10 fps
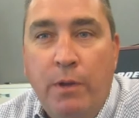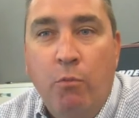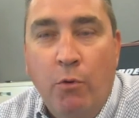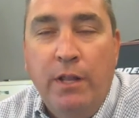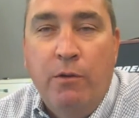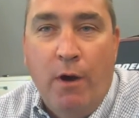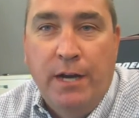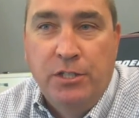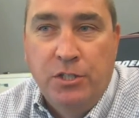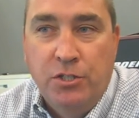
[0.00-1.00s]
really
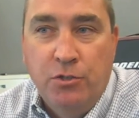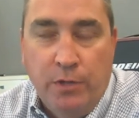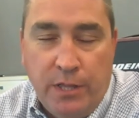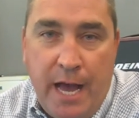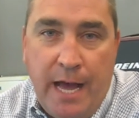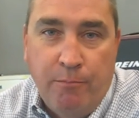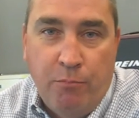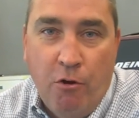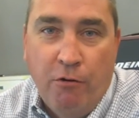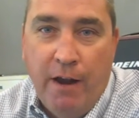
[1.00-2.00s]
wanted to do with that
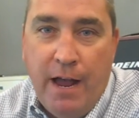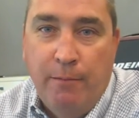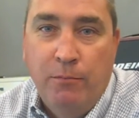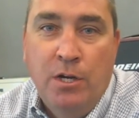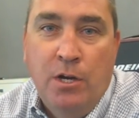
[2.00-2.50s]
program